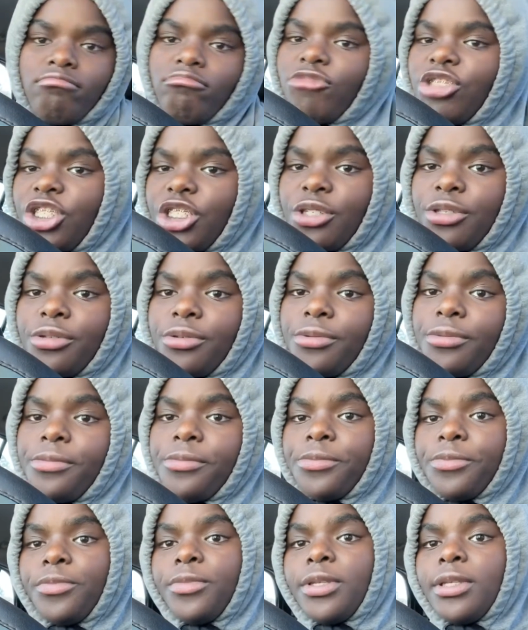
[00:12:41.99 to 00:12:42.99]
chill.
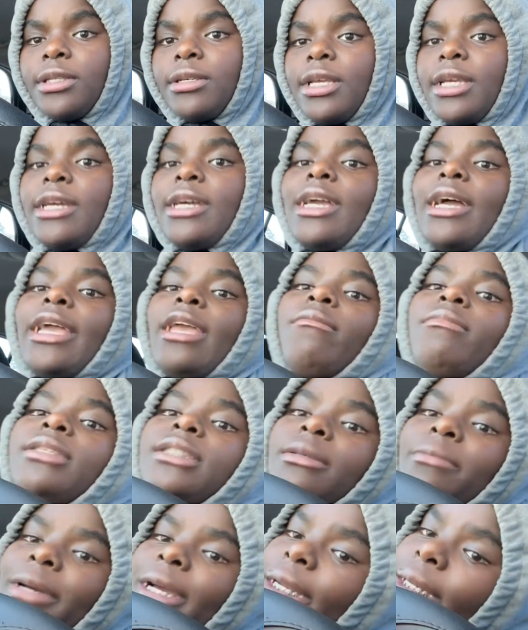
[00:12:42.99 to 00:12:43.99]
So yeah, y'all give me
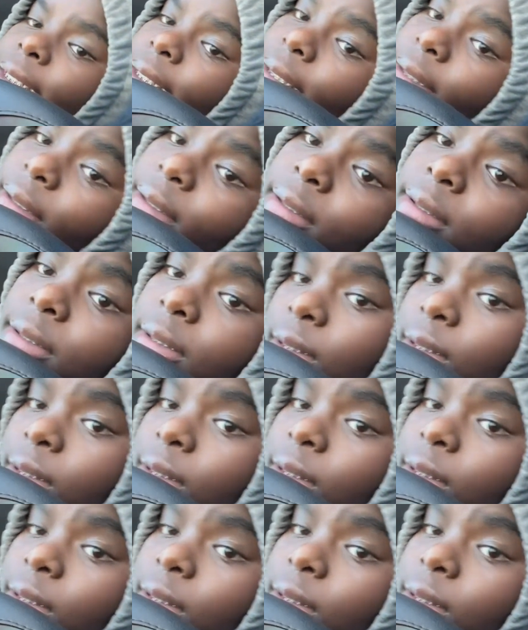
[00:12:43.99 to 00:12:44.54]
some ideas.